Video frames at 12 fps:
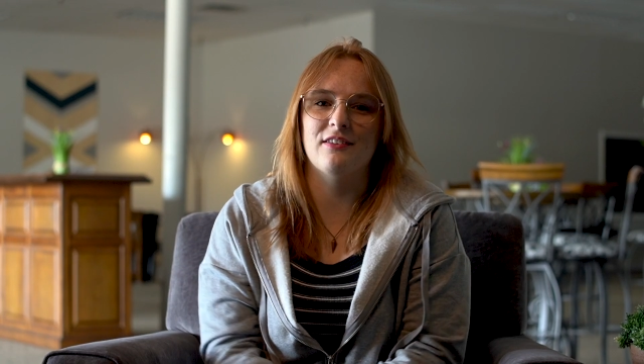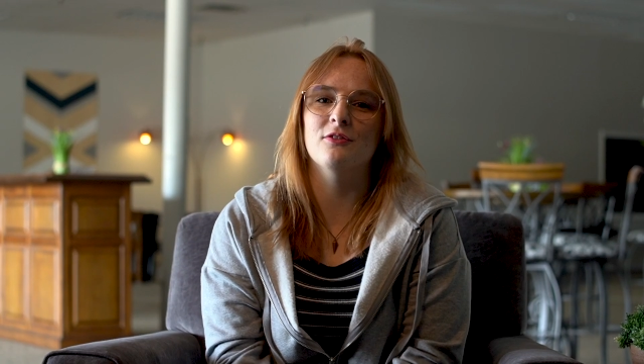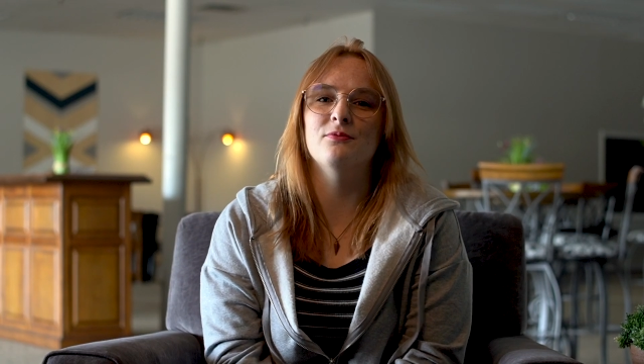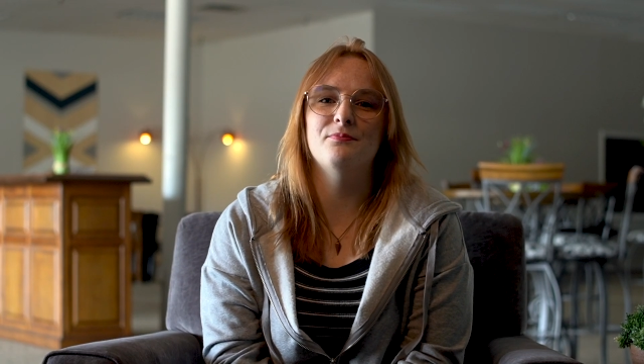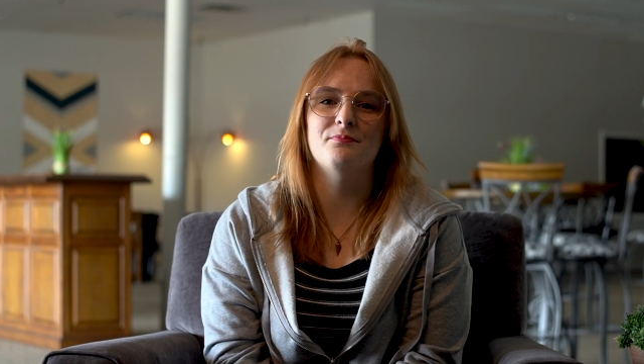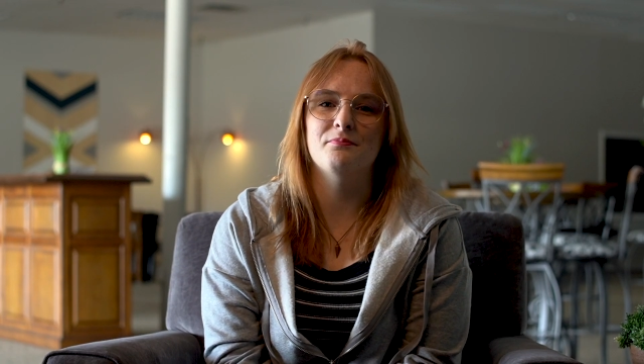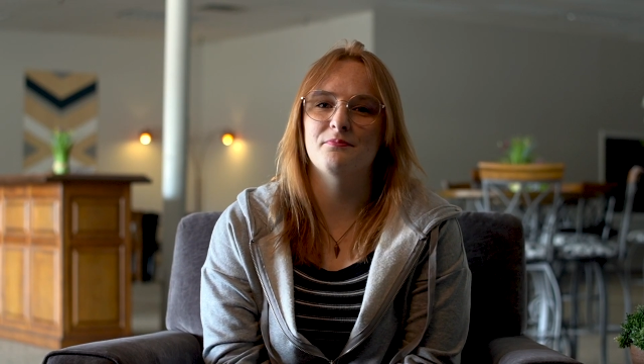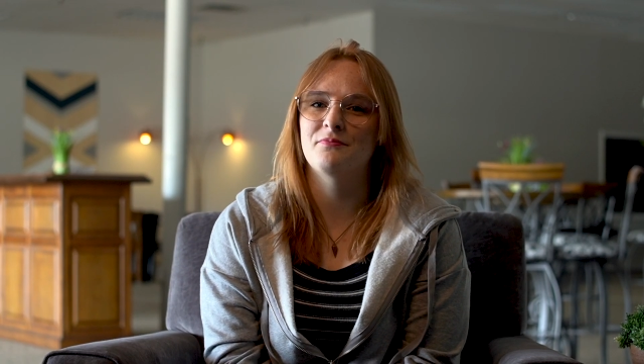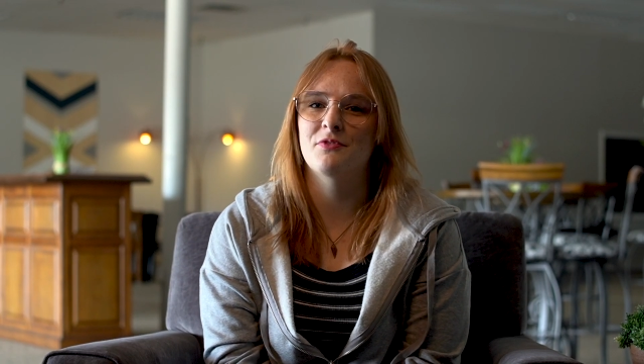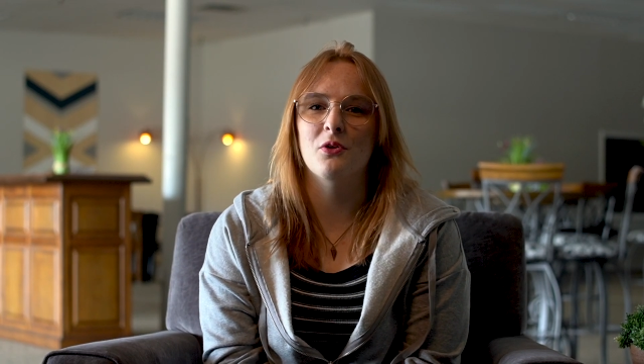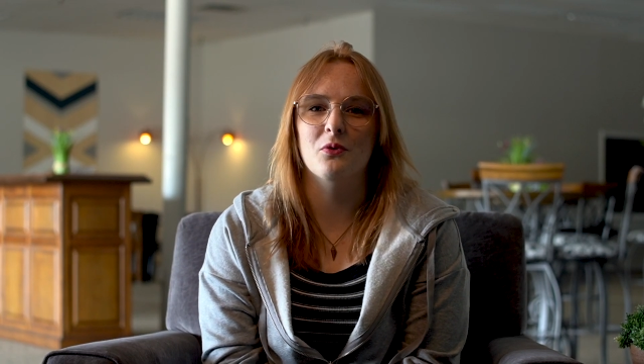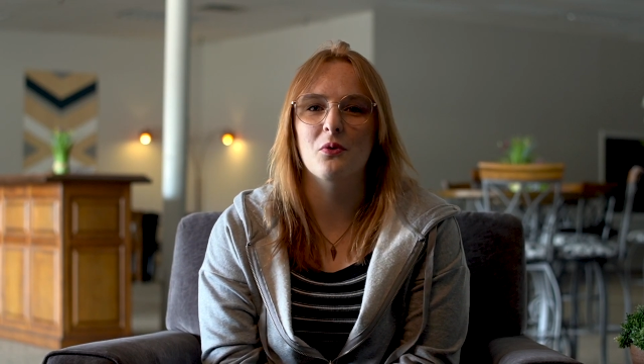
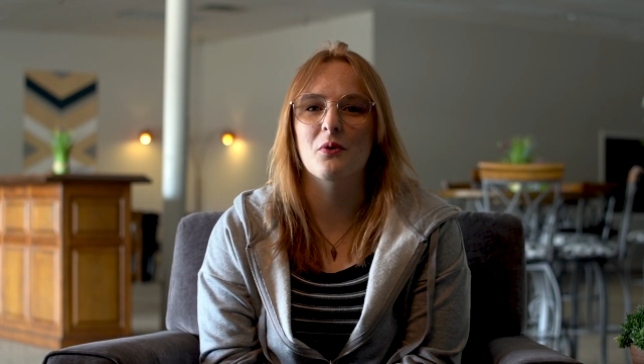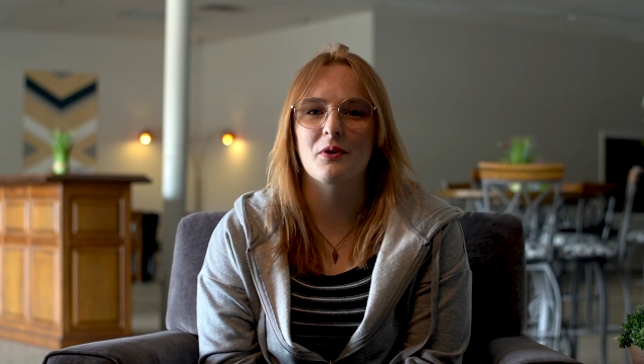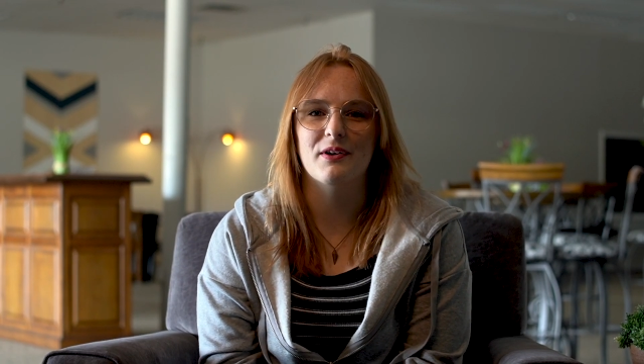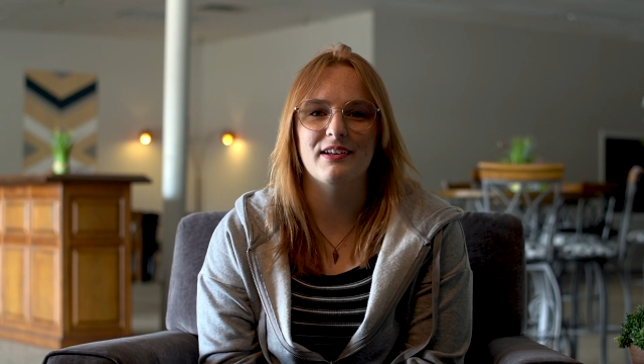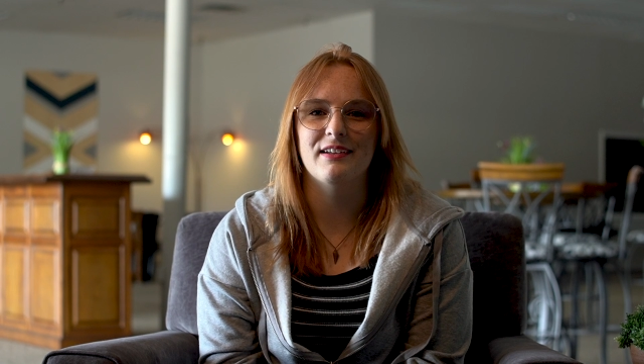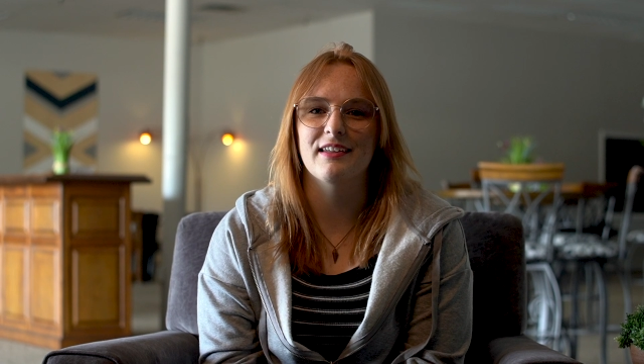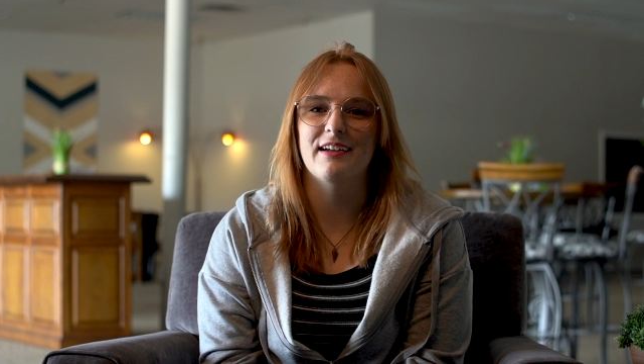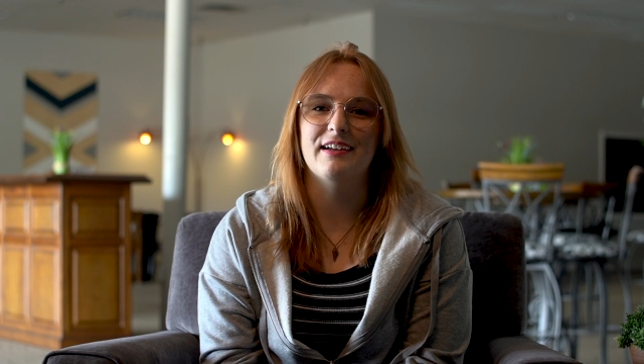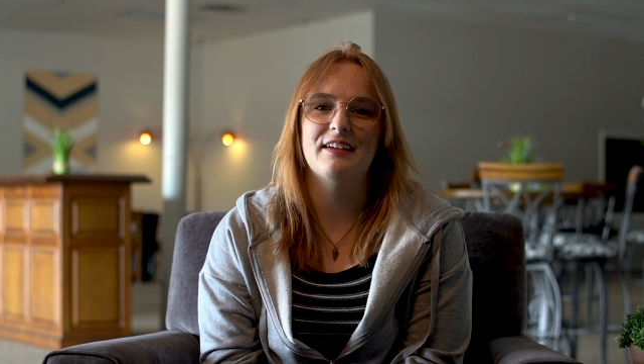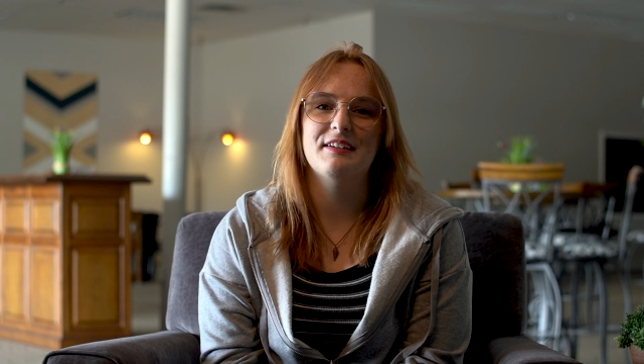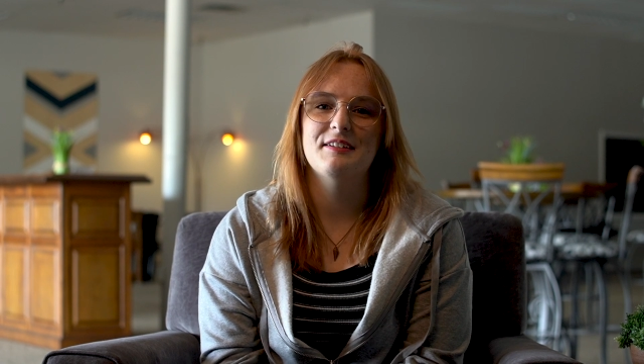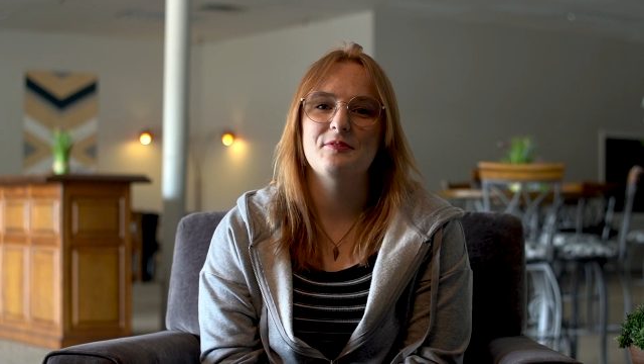the Lord and,
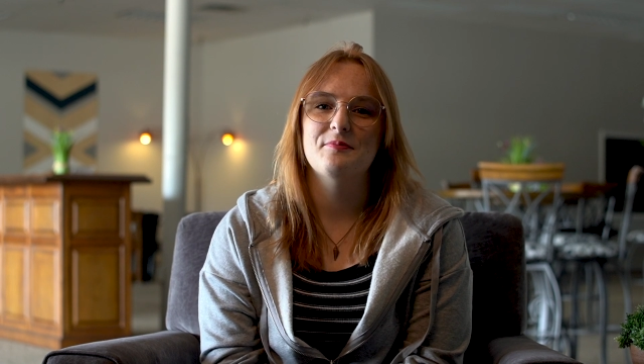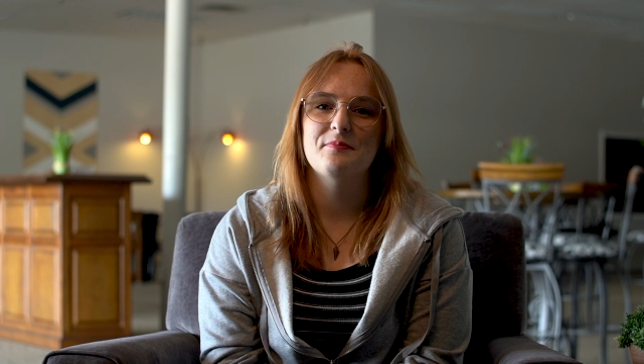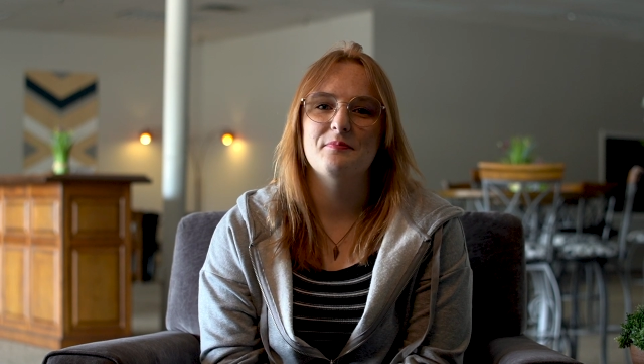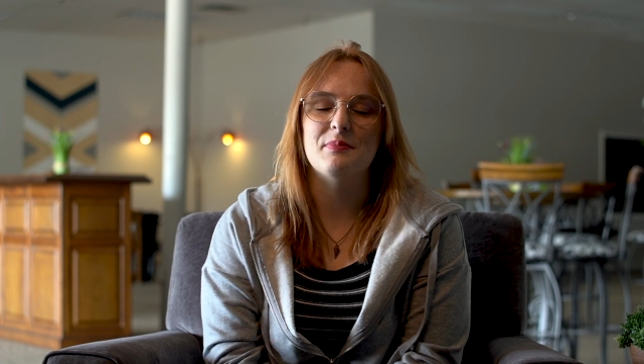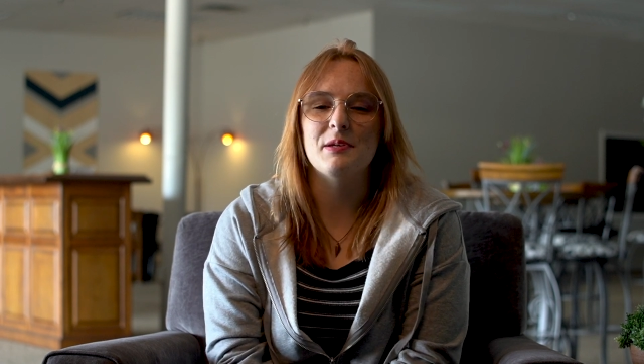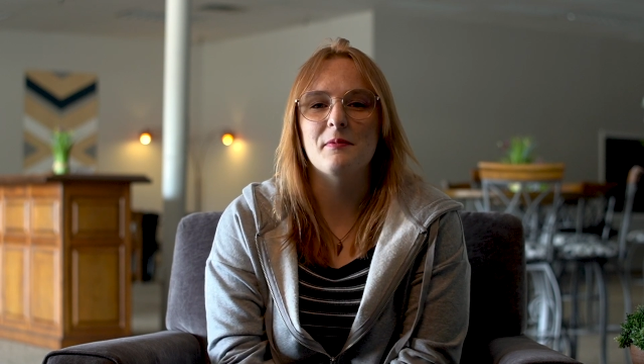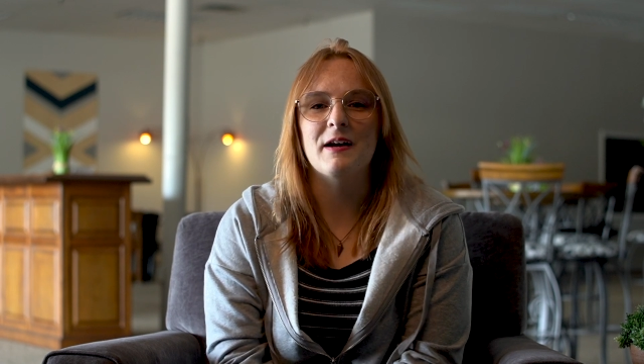like, be